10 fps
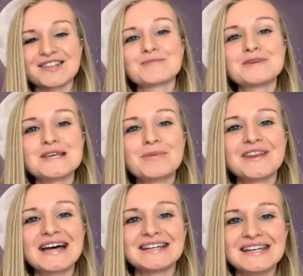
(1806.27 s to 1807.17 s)
to the people
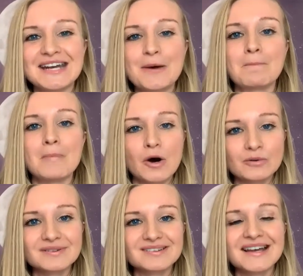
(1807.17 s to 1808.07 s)
that need it
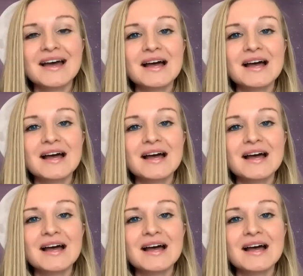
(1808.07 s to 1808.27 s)
most.